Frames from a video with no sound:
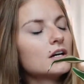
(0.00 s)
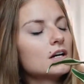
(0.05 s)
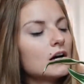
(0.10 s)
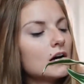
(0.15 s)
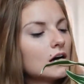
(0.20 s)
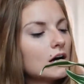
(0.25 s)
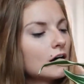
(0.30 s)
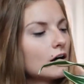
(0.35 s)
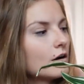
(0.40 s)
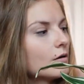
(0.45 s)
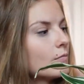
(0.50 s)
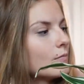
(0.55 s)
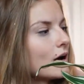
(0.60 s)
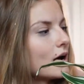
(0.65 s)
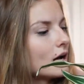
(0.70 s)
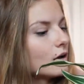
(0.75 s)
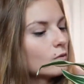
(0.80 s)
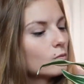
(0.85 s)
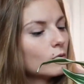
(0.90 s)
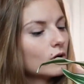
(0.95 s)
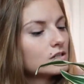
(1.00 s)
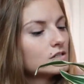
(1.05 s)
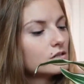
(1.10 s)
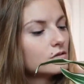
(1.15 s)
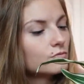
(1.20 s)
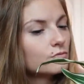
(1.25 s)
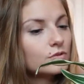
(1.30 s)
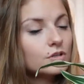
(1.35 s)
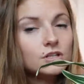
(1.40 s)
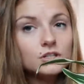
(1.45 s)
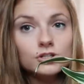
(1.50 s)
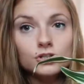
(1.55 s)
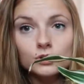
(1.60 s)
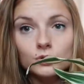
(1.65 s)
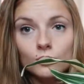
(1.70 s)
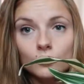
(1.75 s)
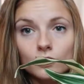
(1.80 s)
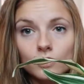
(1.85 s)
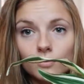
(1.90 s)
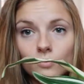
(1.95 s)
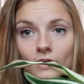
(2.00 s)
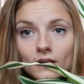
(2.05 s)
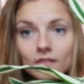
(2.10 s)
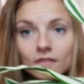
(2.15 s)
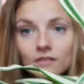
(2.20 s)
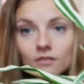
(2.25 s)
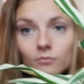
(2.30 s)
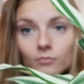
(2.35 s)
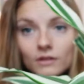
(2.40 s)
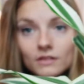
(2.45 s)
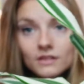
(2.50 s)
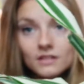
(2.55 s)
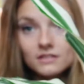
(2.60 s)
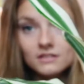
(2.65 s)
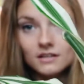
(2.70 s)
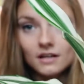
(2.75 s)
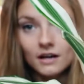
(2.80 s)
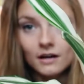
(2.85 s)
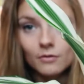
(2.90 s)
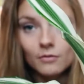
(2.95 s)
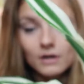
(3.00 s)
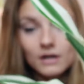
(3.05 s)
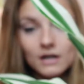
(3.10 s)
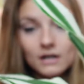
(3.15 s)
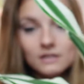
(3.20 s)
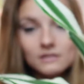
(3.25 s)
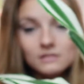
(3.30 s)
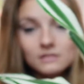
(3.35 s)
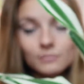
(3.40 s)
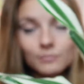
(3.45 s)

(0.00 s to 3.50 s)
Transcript: I wasn't really sure what this guy was,